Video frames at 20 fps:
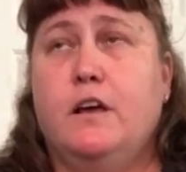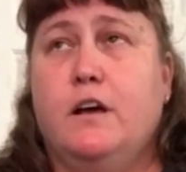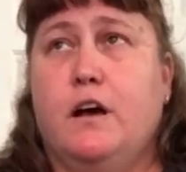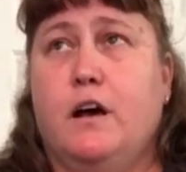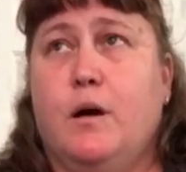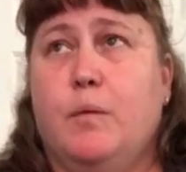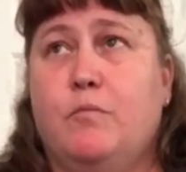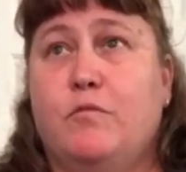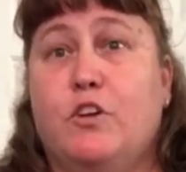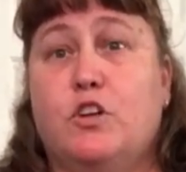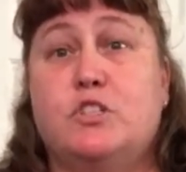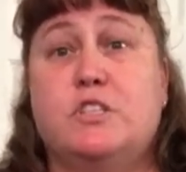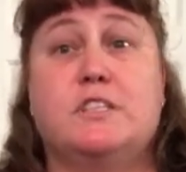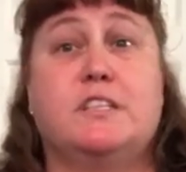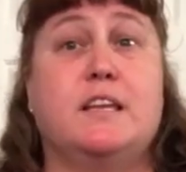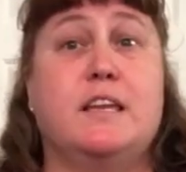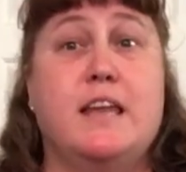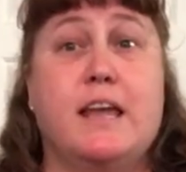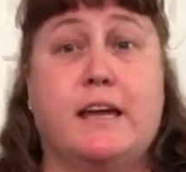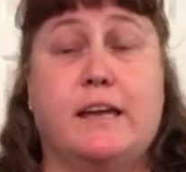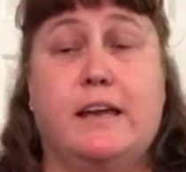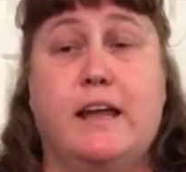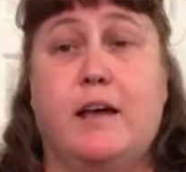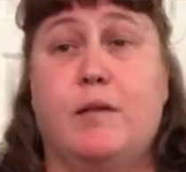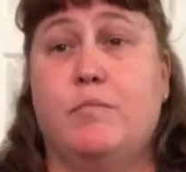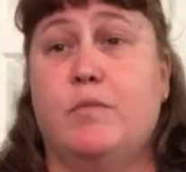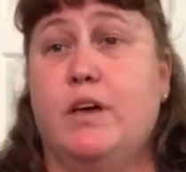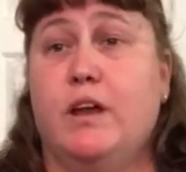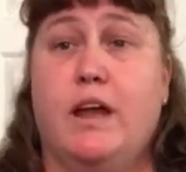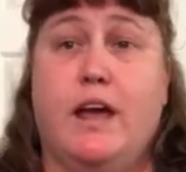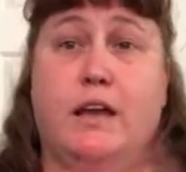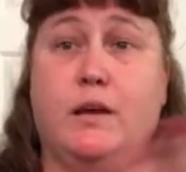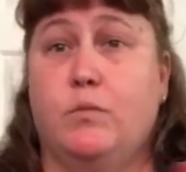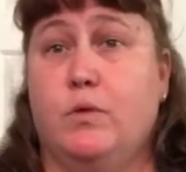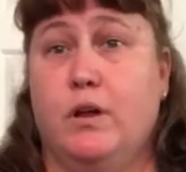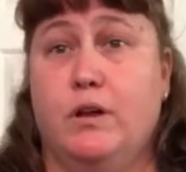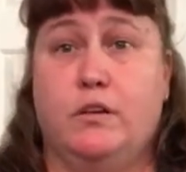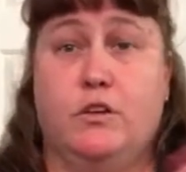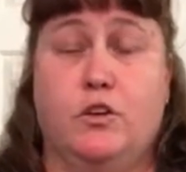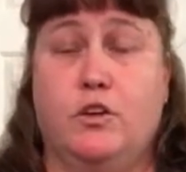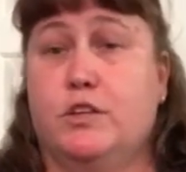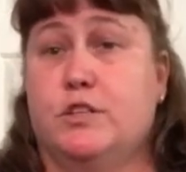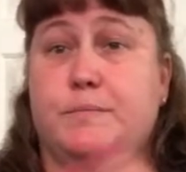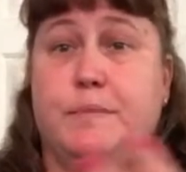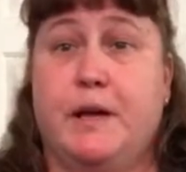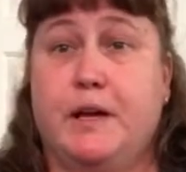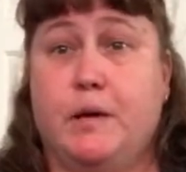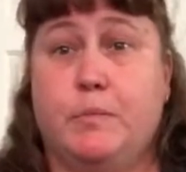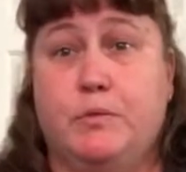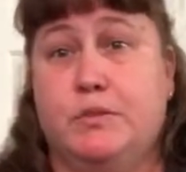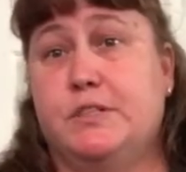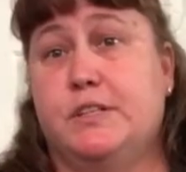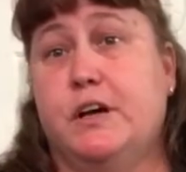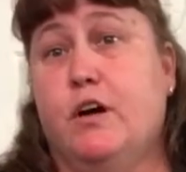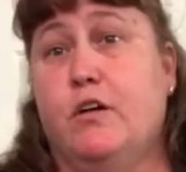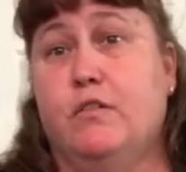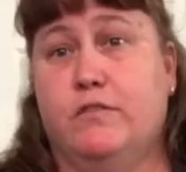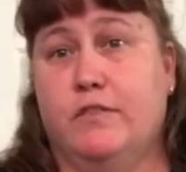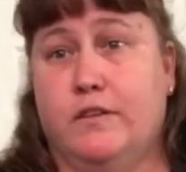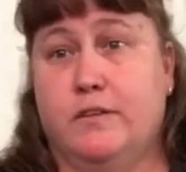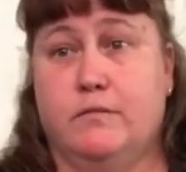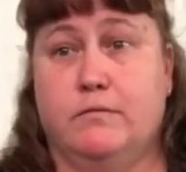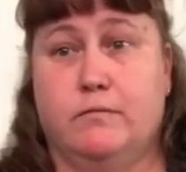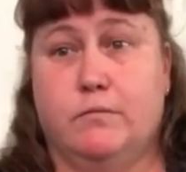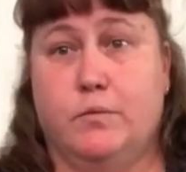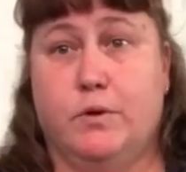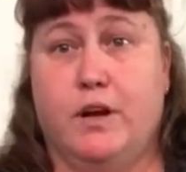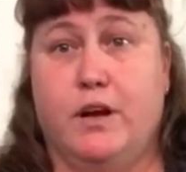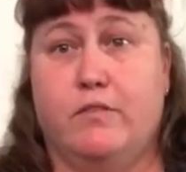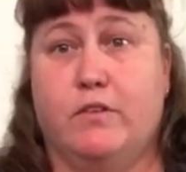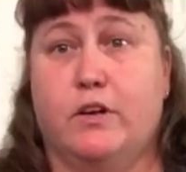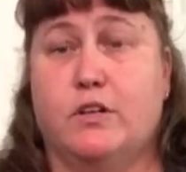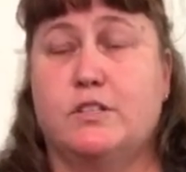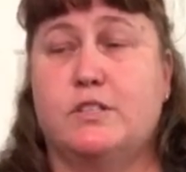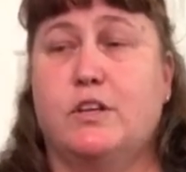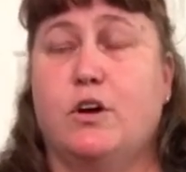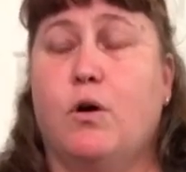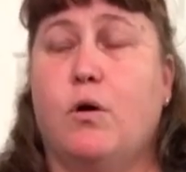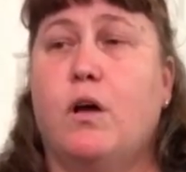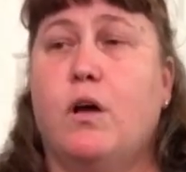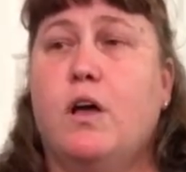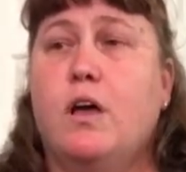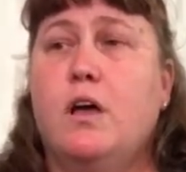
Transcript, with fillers: Um, versus a nickname that anyone, you can just make up yourself and whatever. So